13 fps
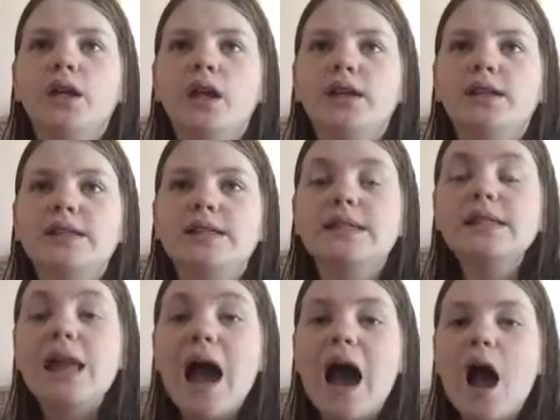like, these
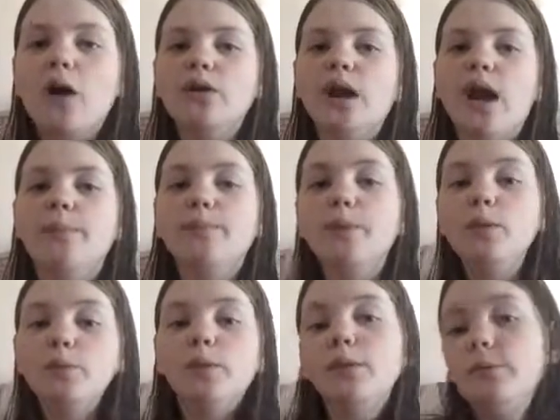loud, like,
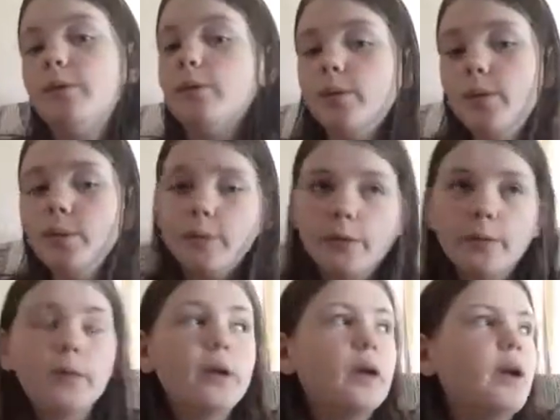boom, boom, boom, boom,
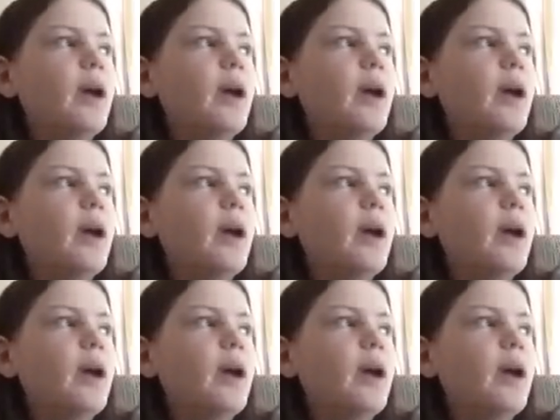boom.